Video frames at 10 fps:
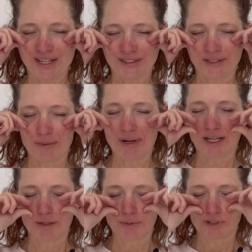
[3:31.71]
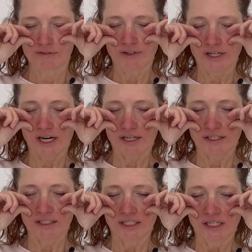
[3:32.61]
So I'm not going to push very hard,
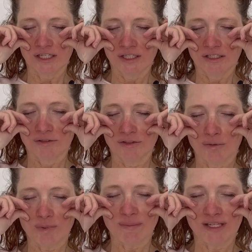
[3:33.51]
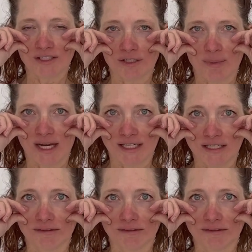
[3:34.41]
and don't be mean to your body.